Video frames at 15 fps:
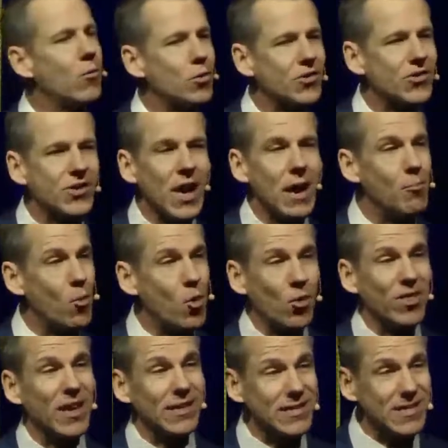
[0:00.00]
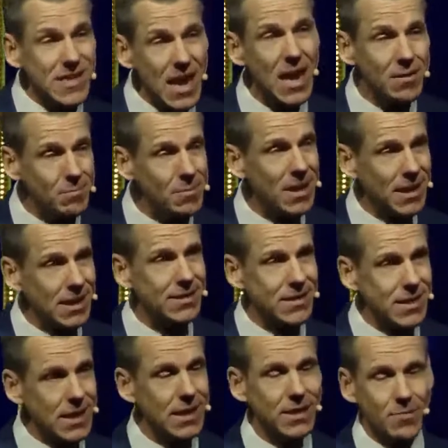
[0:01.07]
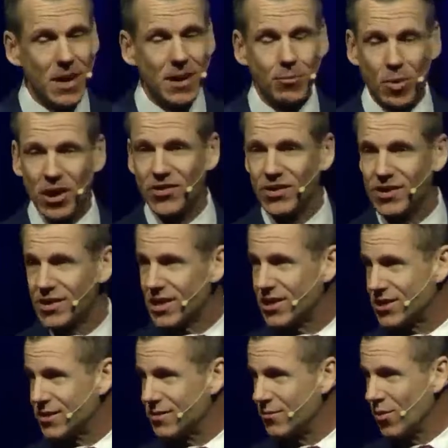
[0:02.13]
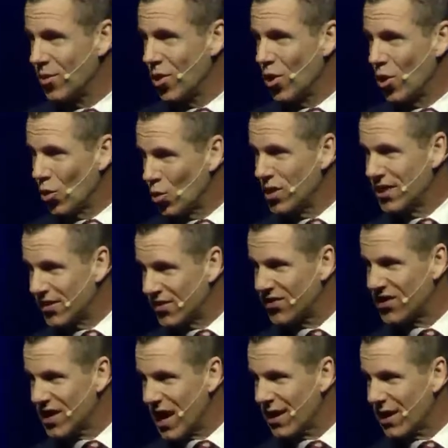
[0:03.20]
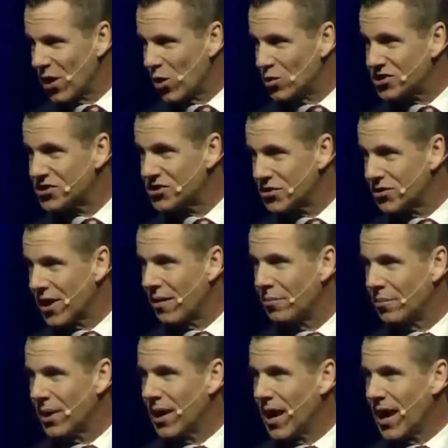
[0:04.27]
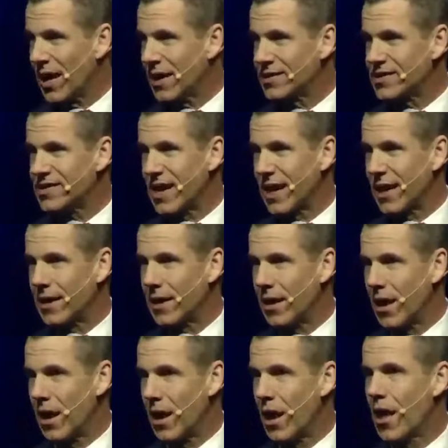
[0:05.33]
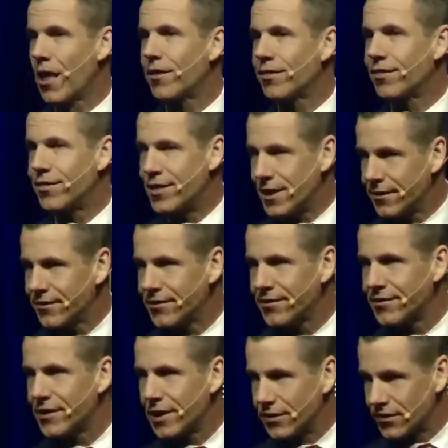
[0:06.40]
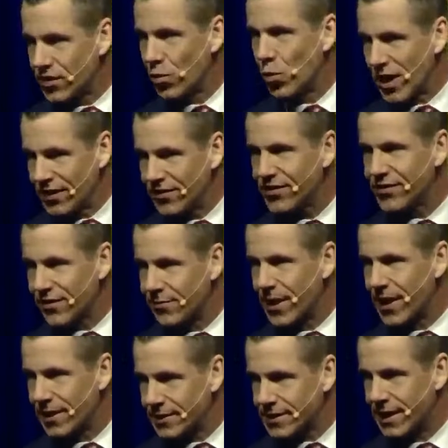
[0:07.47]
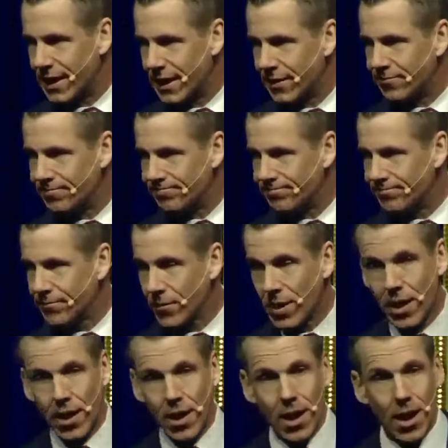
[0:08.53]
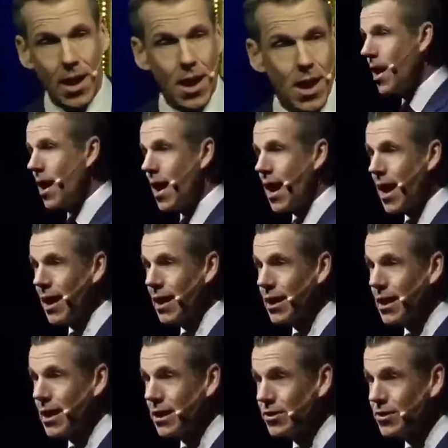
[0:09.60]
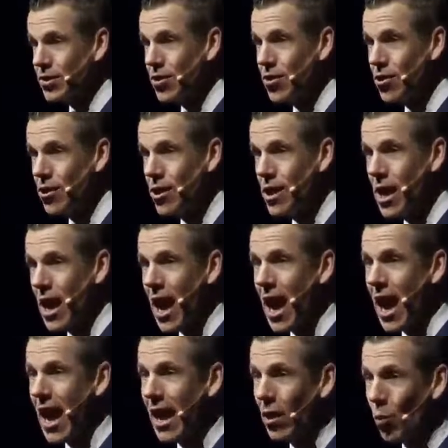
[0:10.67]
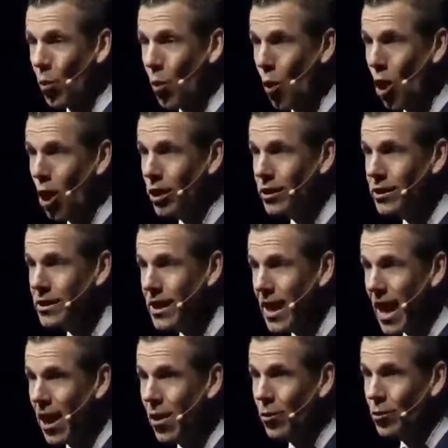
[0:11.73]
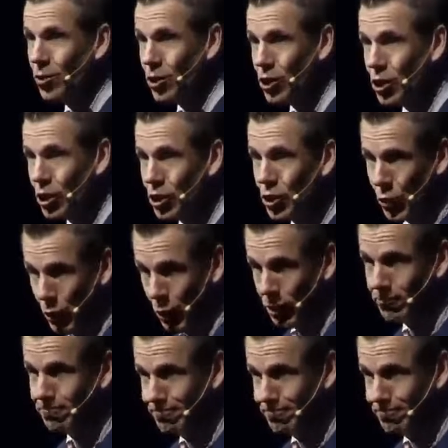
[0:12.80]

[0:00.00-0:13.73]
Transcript: was not more than 10 minutes into my presentation when the CIO stood up and said, "This is a waste of my time." And he turned and walked out the door.